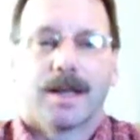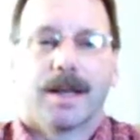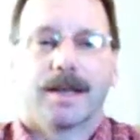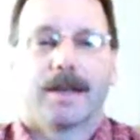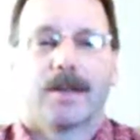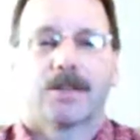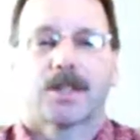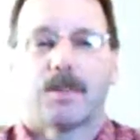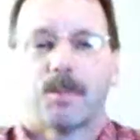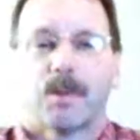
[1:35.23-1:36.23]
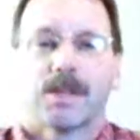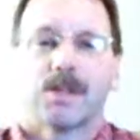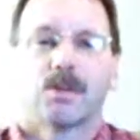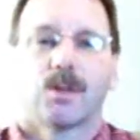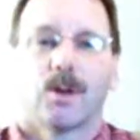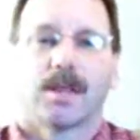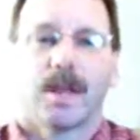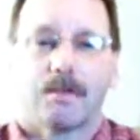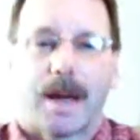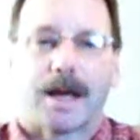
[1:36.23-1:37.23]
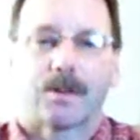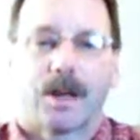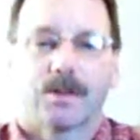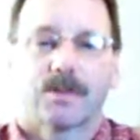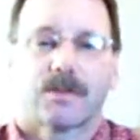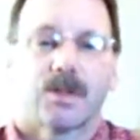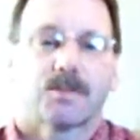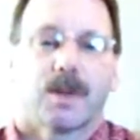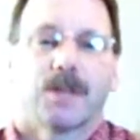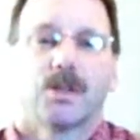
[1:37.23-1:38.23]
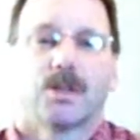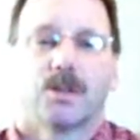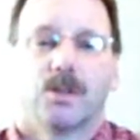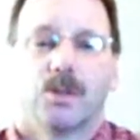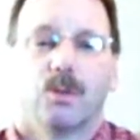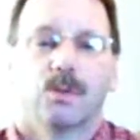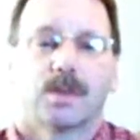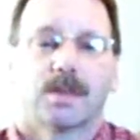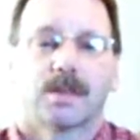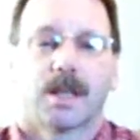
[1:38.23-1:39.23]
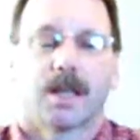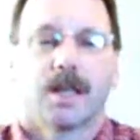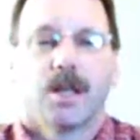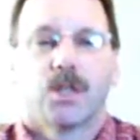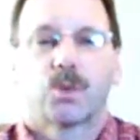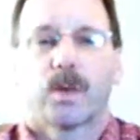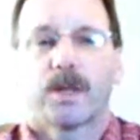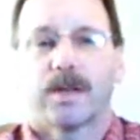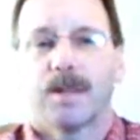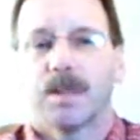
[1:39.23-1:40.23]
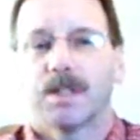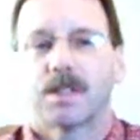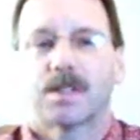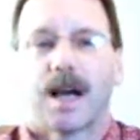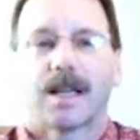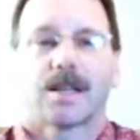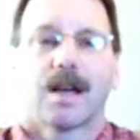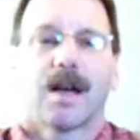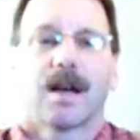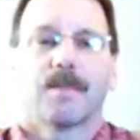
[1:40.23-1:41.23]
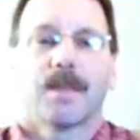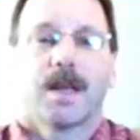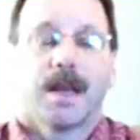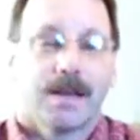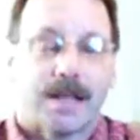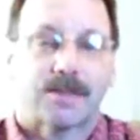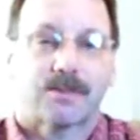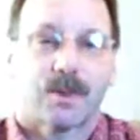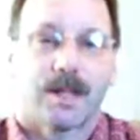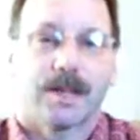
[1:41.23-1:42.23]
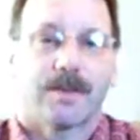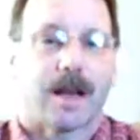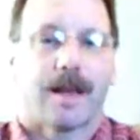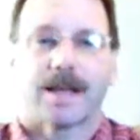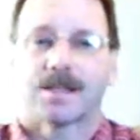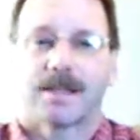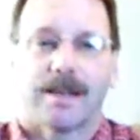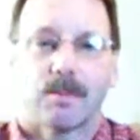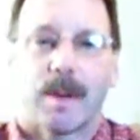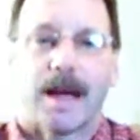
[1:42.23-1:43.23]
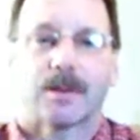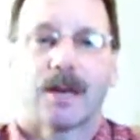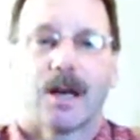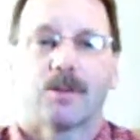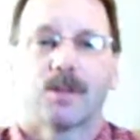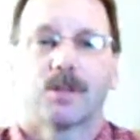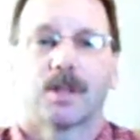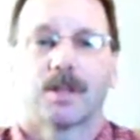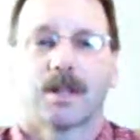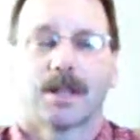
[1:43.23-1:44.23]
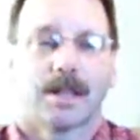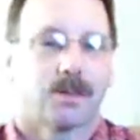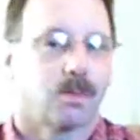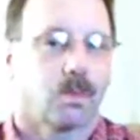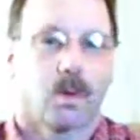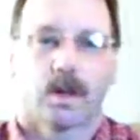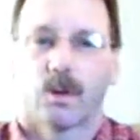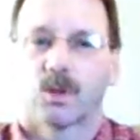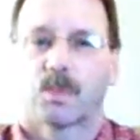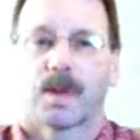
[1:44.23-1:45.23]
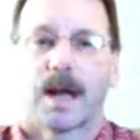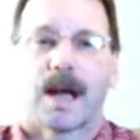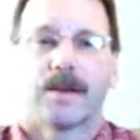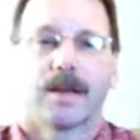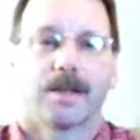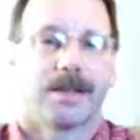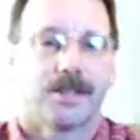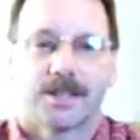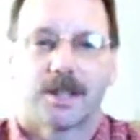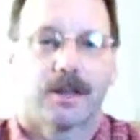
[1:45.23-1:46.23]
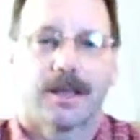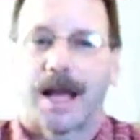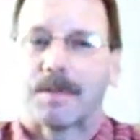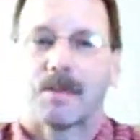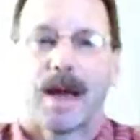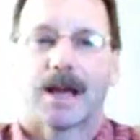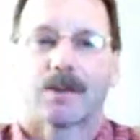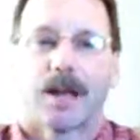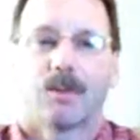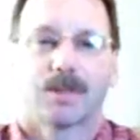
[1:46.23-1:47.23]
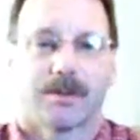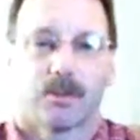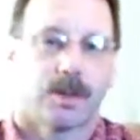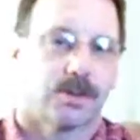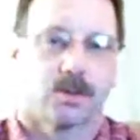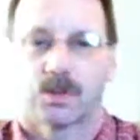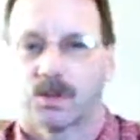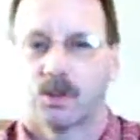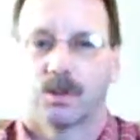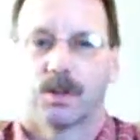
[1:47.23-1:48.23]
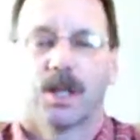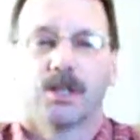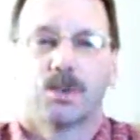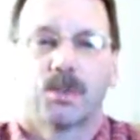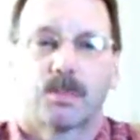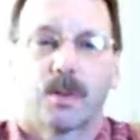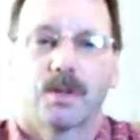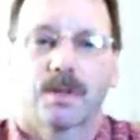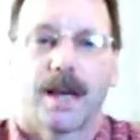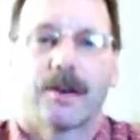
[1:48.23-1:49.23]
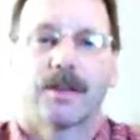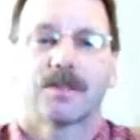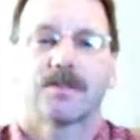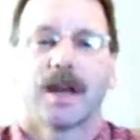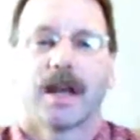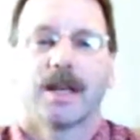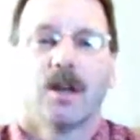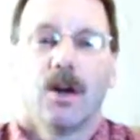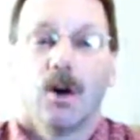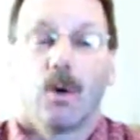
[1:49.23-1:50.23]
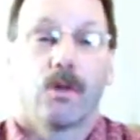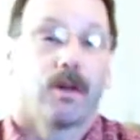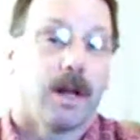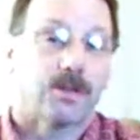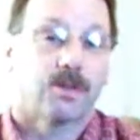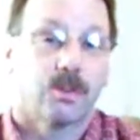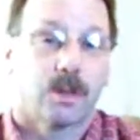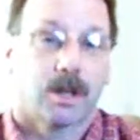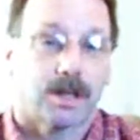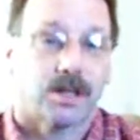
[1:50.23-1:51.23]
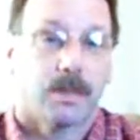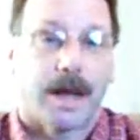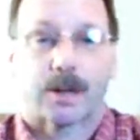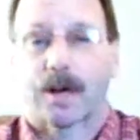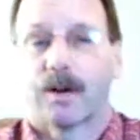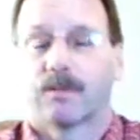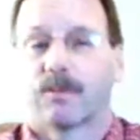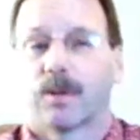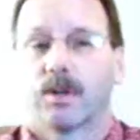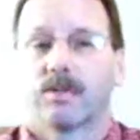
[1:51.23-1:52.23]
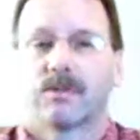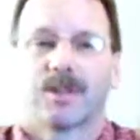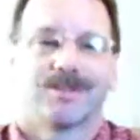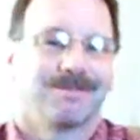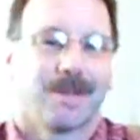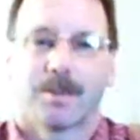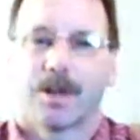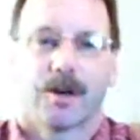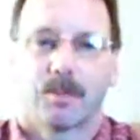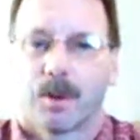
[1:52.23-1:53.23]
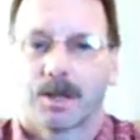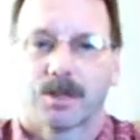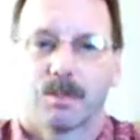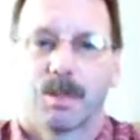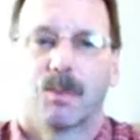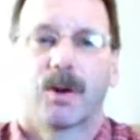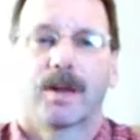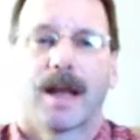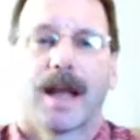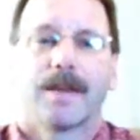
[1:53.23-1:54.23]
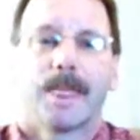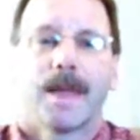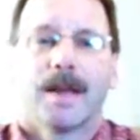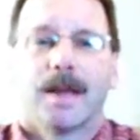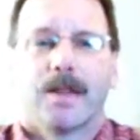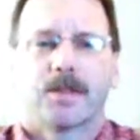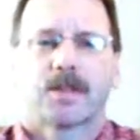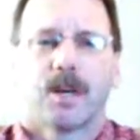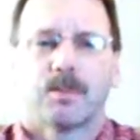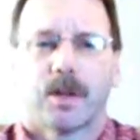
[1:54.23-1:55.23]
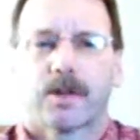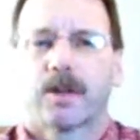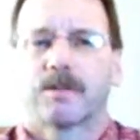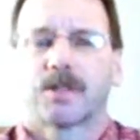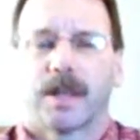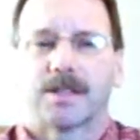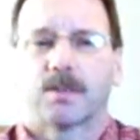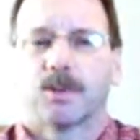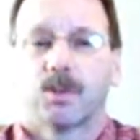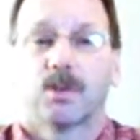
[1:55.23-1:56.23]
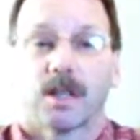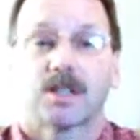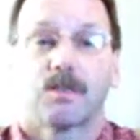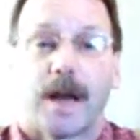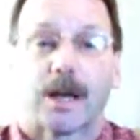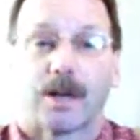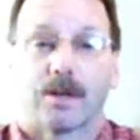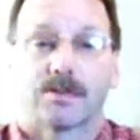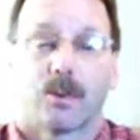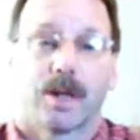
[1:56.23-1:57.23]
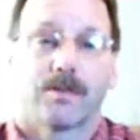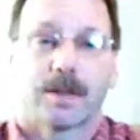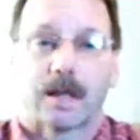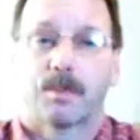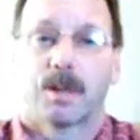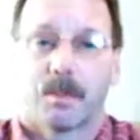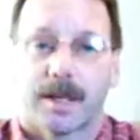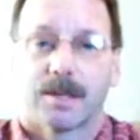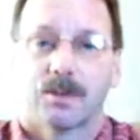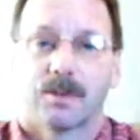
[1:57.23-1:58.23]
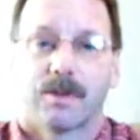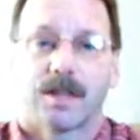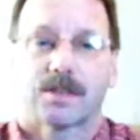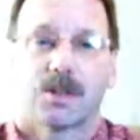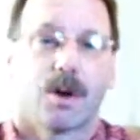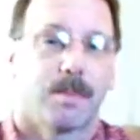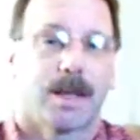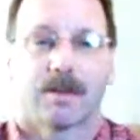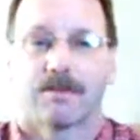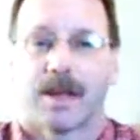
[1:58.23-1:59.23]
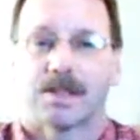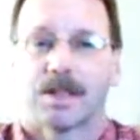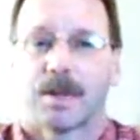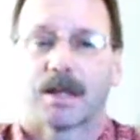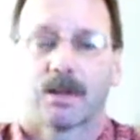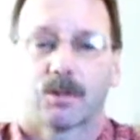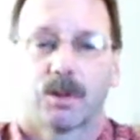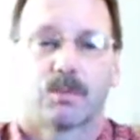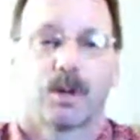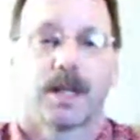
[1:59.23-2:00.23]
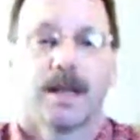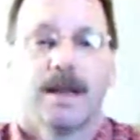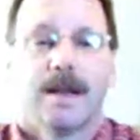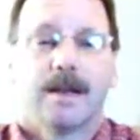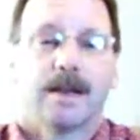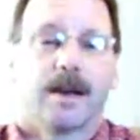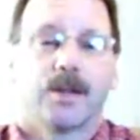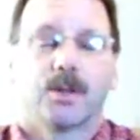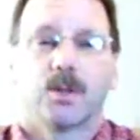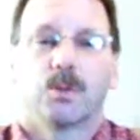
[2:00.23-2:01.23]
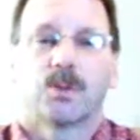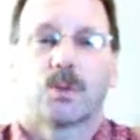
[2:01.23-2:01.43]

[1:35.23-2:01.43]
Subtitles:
And there's a couple places you can go to get backgrounds. First place you can use is twitterimage.com, and that's free. They've got a lot of standard backgrounds. You can get one of those put on, a nice, cheery, happy background, whichever one that suits you and suits your personality is fine. Or they'll also do a custom background for you for maybe $100 or a little bit more than that. And there's a couple other of sites that will do custom backgrounds for you. If you got a little bit of money to invest and you want to make it fancy, make it look real pretty, you can use